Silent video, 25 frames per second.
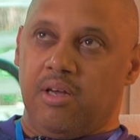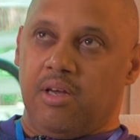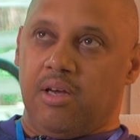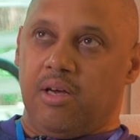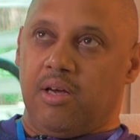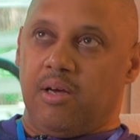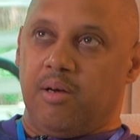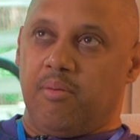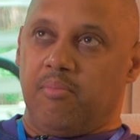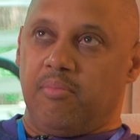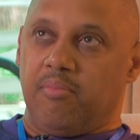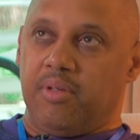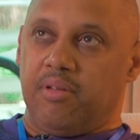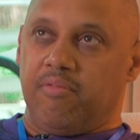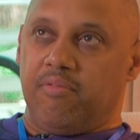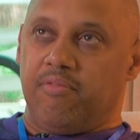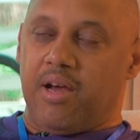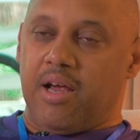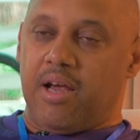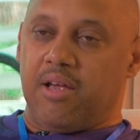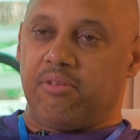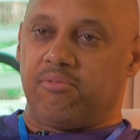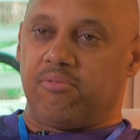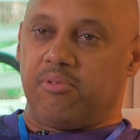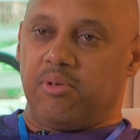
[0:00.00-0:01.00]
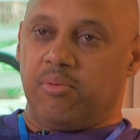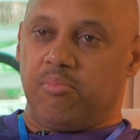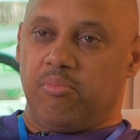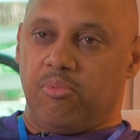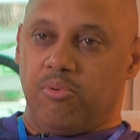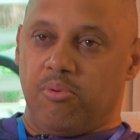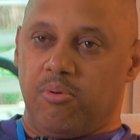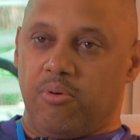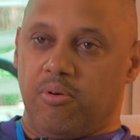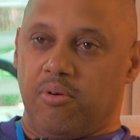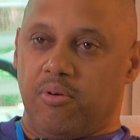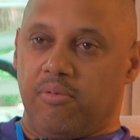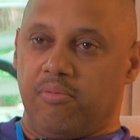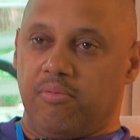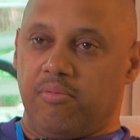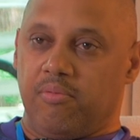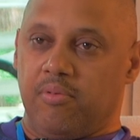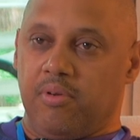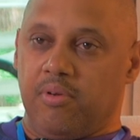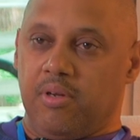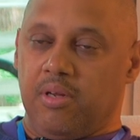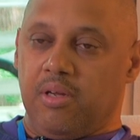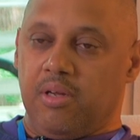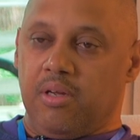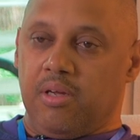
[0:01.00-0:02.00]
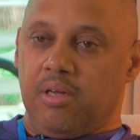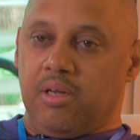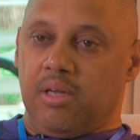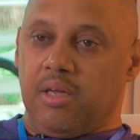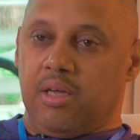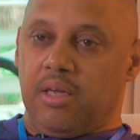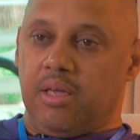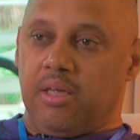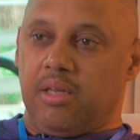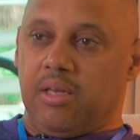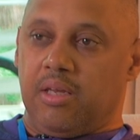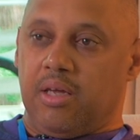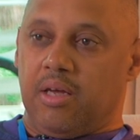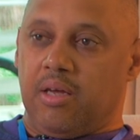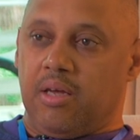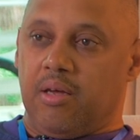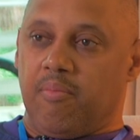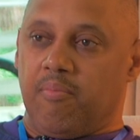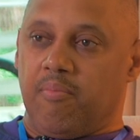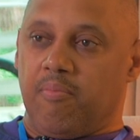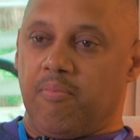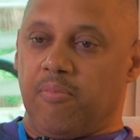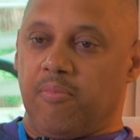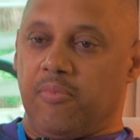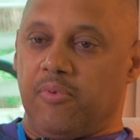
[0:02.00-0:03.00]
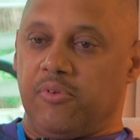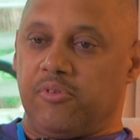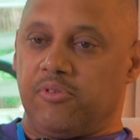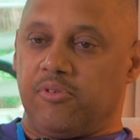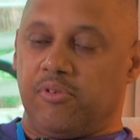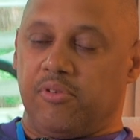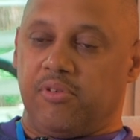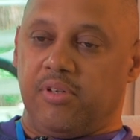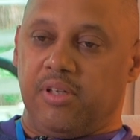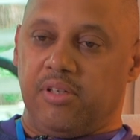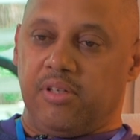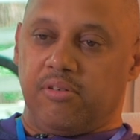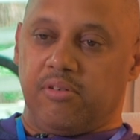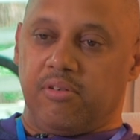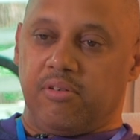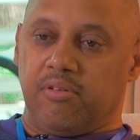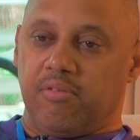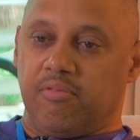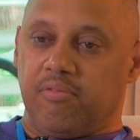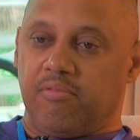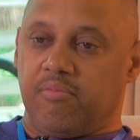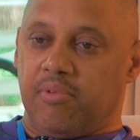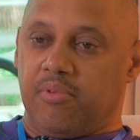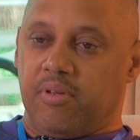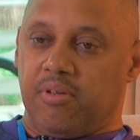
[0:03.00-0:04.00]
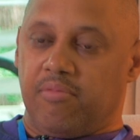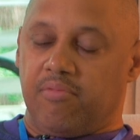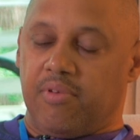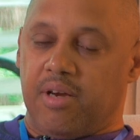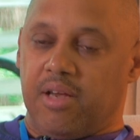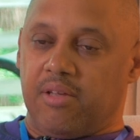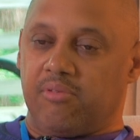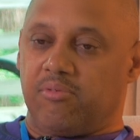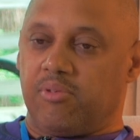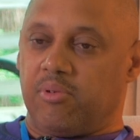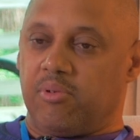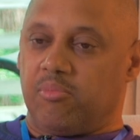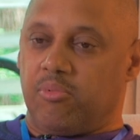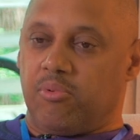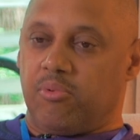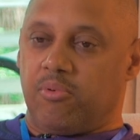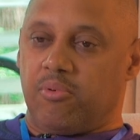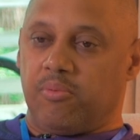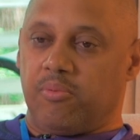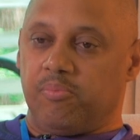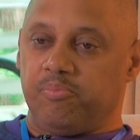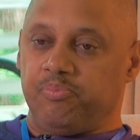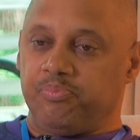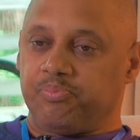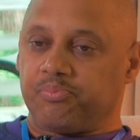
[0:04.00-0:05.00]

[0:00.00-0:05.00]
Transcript: Advisory Board and Strategic Advisory Board.